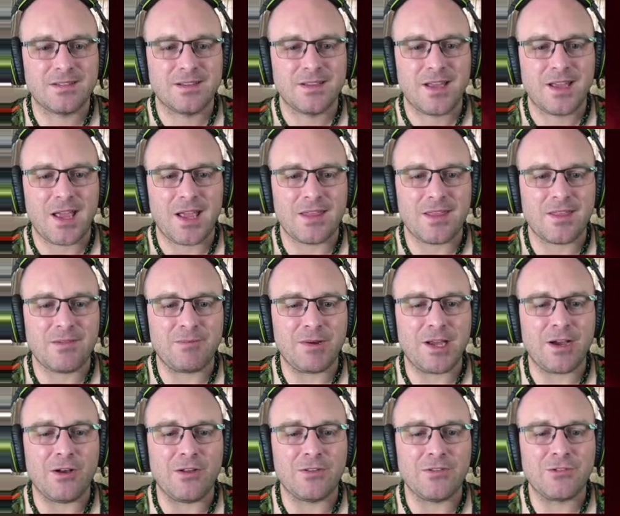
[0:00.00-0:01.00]
and then
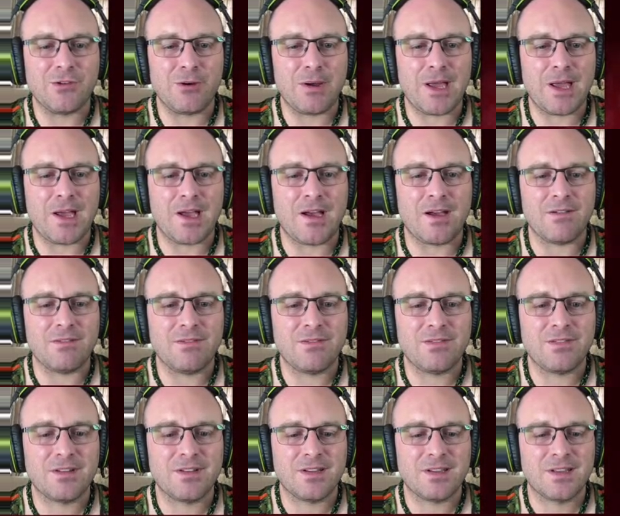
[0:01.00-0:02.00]
we also have
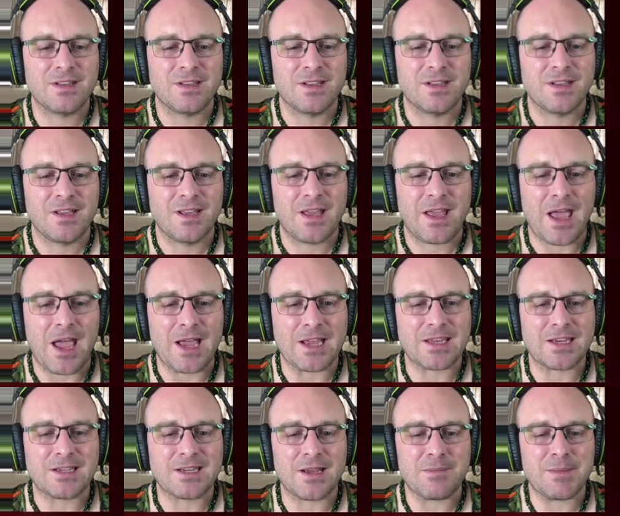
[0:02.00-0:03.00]

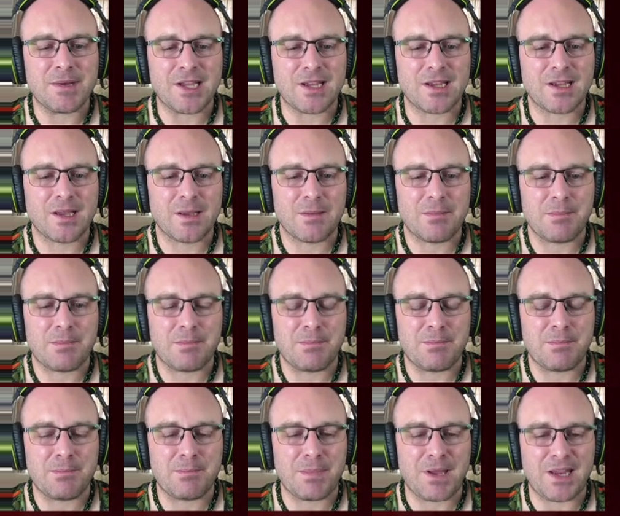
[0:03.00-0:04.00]
academic
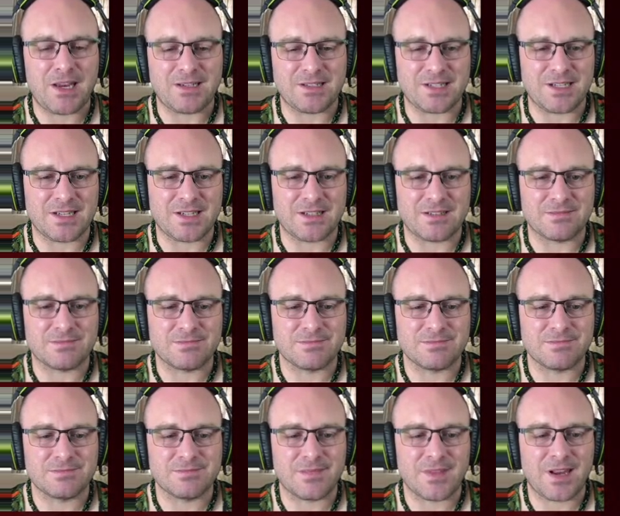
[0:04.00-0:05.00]
painting,
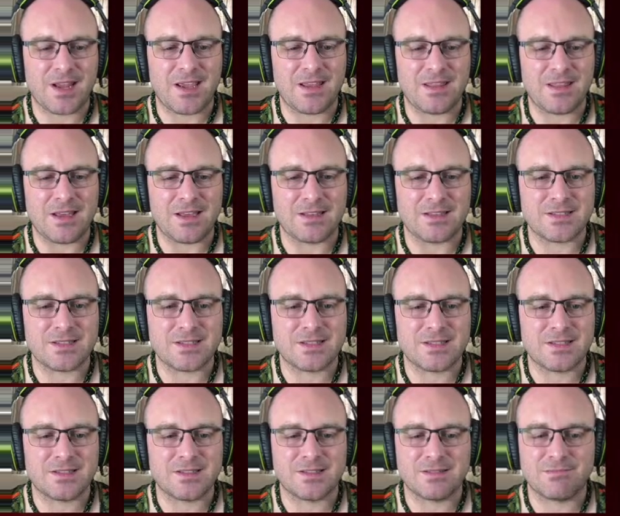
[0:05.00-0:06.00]
and
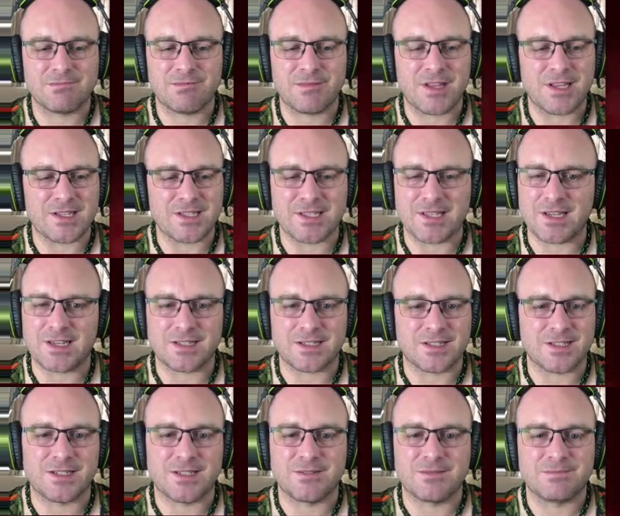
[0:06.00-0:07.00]
that's that's
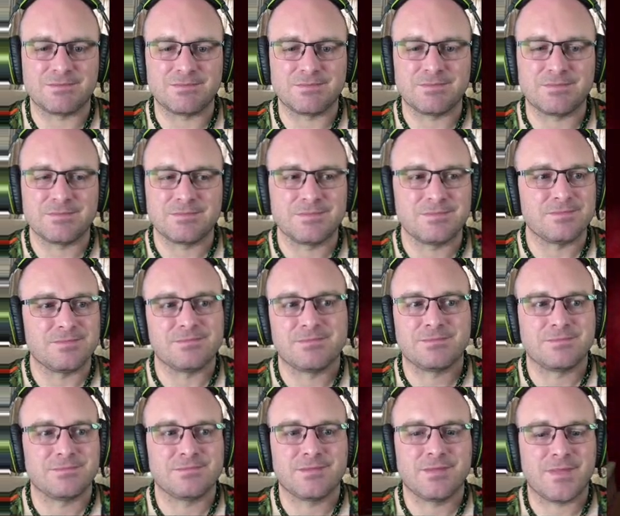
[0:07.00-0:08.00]
it
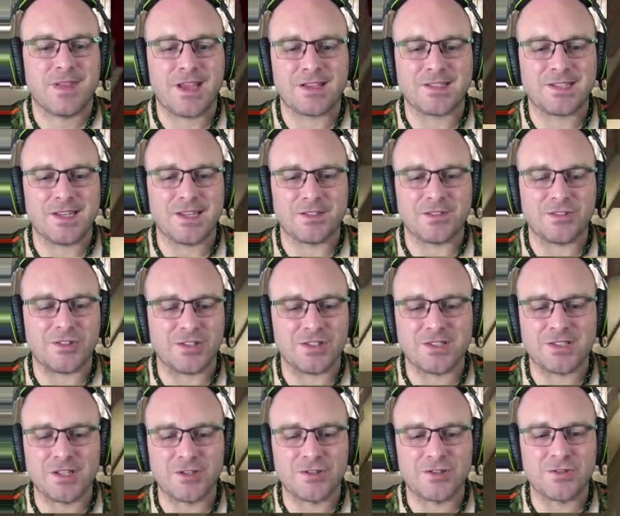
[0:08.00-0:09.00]
that's it
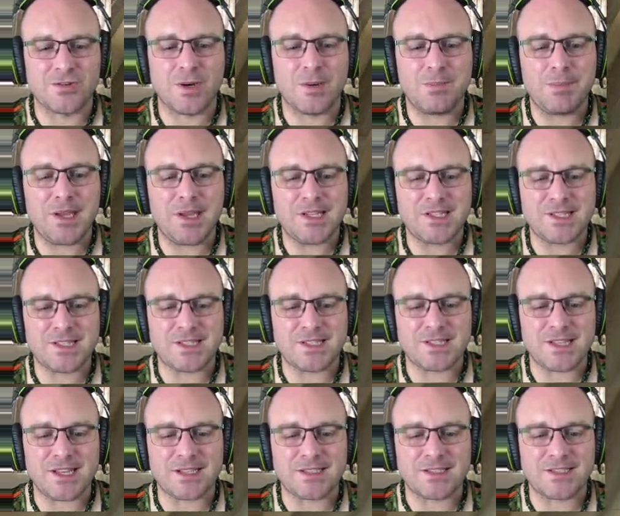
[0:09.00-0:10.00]
just those three pieces.
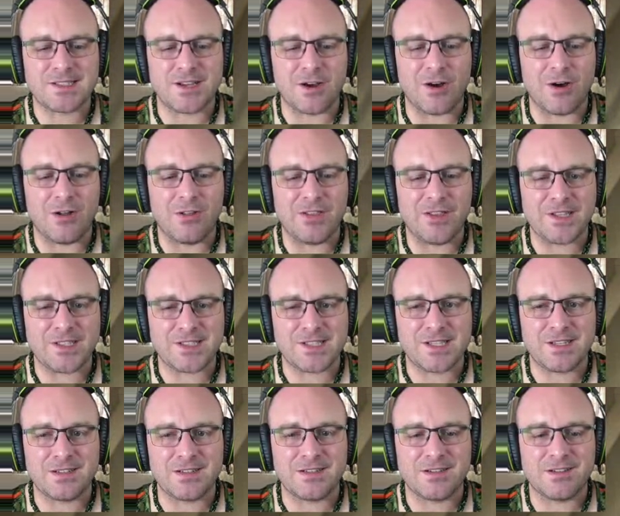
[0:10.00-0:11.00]
That's all
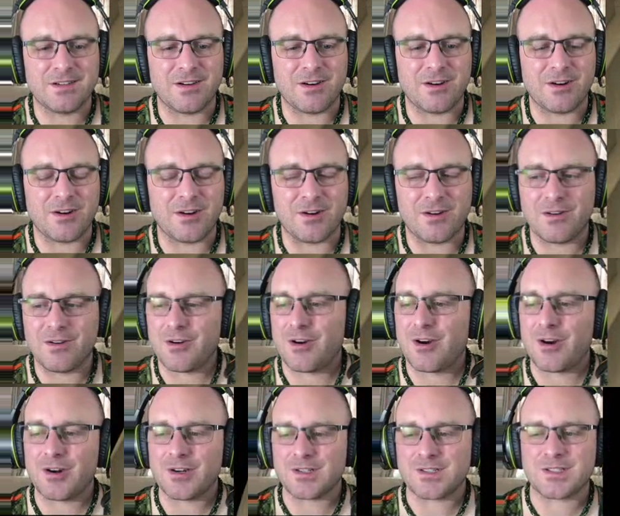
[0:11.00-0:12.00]
that's in our
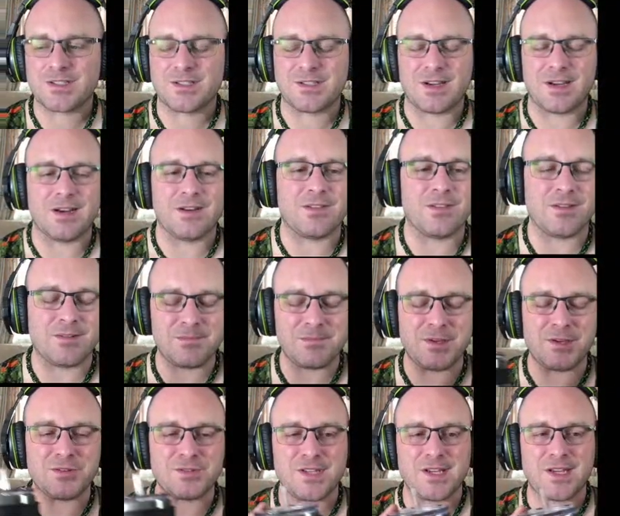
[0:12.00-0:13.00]
art side of the
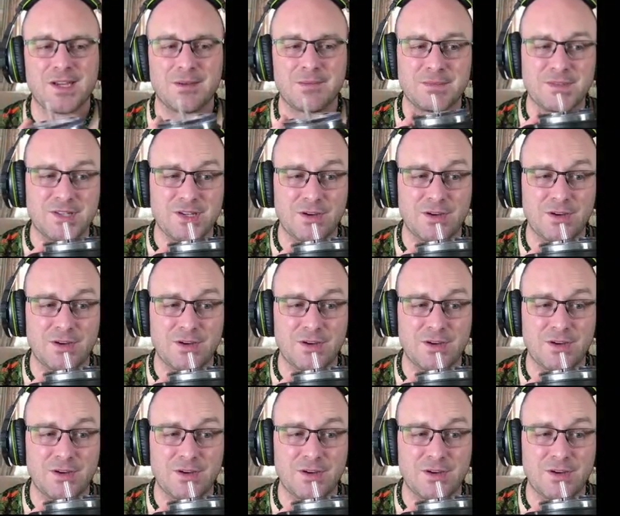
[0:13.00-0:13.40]
museum, so